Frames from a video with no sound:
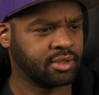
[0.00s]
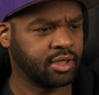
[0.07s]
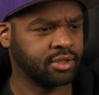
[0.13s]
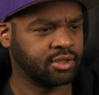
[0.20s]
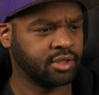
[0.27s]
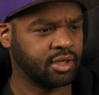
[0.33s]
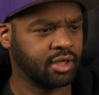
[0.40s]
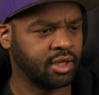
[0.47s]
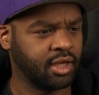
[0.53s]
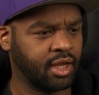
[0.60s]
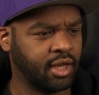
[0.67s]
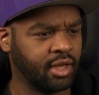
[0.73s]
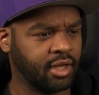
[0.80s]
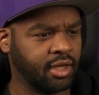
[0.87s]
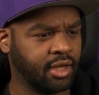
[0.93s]

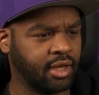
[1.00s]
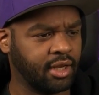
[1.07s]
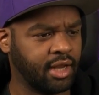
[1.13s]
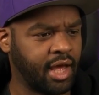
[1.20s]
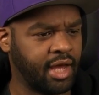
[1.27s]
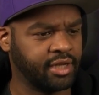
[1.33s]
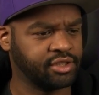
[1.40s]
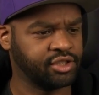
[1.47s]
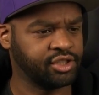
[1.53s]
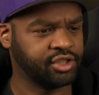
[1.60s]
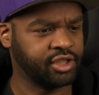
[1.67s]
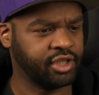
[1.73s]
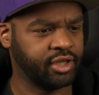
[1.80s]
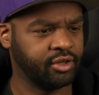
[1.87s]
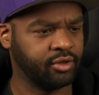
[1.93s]
a lot
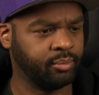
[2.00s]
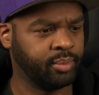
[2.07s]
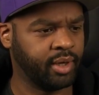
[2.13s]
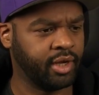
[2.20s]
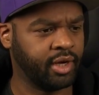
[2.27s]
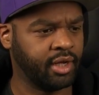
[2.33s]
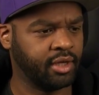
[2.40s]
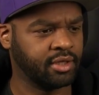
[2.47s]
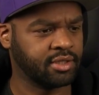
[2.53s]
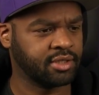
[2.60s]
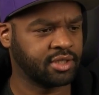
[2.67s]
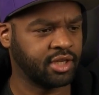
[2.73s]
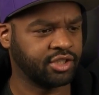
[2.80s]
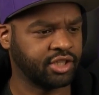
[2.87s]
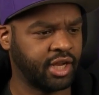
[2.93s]
channel, but
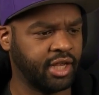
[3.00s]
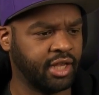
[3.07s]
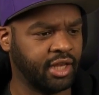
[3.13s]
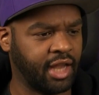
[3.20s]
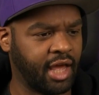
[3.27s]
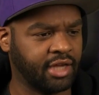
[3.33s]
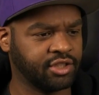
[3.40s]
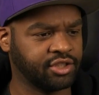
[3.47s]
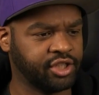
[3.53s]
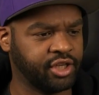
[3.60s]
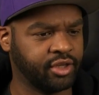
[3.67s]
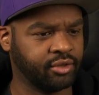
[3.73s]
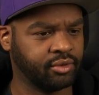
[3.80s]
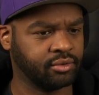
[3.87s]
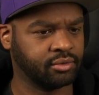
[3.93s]
such a lot
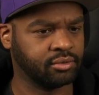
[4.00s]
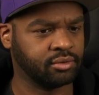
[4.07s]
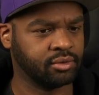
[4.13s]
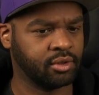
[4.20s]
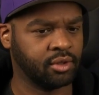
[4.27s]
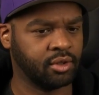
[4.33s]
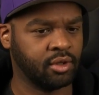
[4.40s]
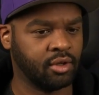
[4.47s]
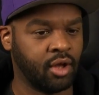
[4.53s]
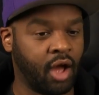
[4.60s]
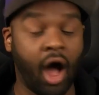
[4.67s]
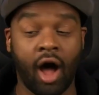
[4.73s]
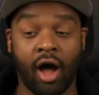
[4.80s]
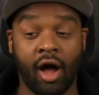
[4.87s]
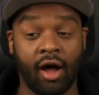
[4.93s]
channel?
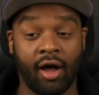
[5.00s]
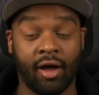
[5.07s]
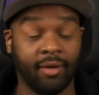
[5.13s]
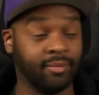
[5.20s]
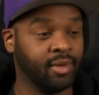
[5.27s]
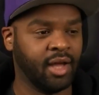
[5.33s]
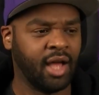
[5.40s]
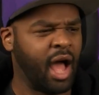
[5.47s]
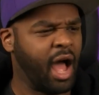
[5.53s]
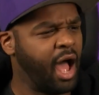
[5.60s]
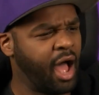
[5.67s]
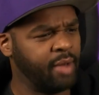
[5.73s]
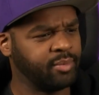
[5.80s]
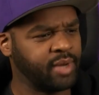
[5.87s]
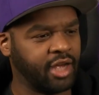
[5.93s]
Um,
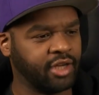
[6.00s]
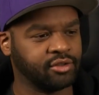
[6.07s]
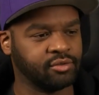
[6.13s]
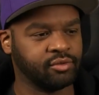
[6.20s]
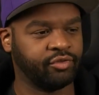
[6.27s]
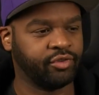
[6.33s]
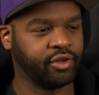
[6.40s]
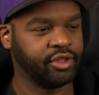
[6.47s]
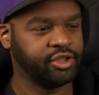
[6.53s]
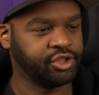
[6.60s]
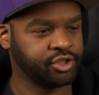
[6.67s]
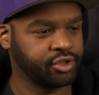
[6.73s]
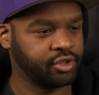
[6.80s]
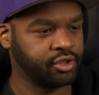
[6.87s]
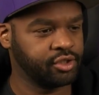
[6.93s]
I'm not fully
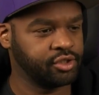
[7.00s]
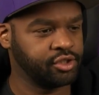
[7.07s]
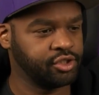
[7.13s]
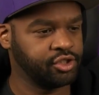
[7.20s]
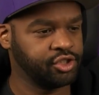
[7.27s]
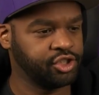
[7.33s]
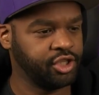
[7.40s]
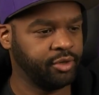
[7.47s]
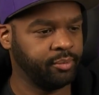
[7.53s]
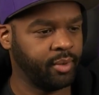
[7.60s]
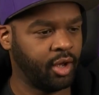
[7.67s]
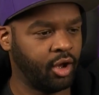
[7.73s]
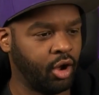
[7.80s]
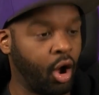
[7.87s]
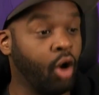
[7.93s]
sure.
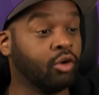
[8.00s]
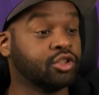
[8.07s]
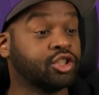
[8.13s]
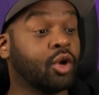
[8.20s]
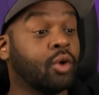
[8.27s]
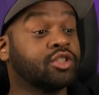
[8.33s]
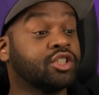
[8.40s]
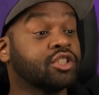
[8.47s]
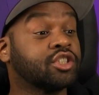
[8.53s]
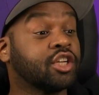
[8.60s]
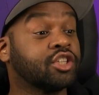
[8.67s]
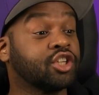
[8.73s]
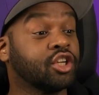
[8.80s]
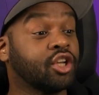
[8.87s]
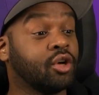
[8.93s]

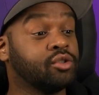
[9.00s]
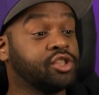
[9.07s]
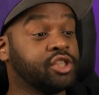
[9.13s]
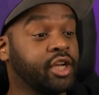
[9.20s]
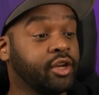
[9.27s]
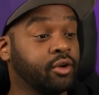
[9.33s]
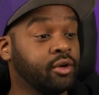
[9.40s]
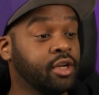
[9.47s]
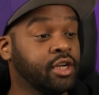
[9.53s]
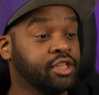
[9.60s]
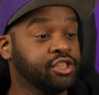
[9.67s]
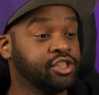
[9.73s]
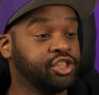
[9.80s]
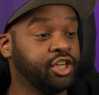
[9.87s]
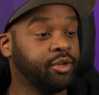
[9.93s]
Such a low channel.
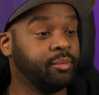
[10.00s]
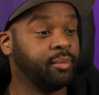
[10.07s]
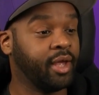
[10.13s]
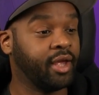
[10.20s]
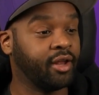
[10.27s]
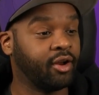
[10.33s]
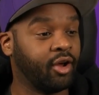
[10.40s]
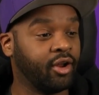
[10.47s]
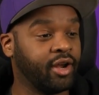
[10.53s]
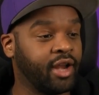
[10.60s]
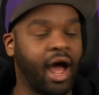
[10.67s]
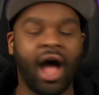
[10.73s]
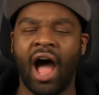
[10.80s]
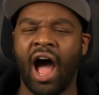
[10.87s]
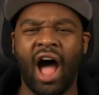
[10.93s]
G man on
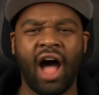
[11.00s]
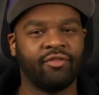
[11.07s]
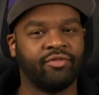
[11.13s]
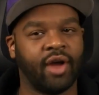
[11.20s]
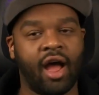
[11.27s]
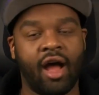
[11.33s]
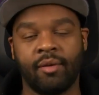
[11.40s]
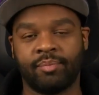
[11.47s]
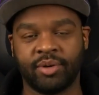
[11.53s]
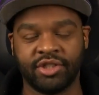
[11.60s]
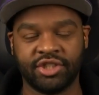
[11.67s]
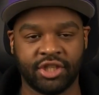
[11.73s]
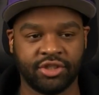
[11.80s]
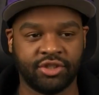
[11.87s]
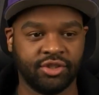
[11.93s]
now. I
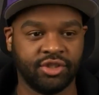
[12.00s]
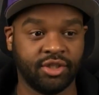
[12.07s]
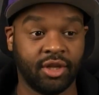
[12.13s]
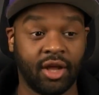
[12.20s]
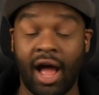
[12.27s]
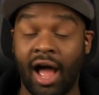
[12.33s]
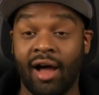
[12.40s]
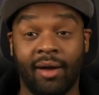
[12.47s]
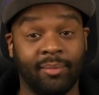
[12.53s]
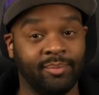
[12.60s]
appreciate you, G. You know,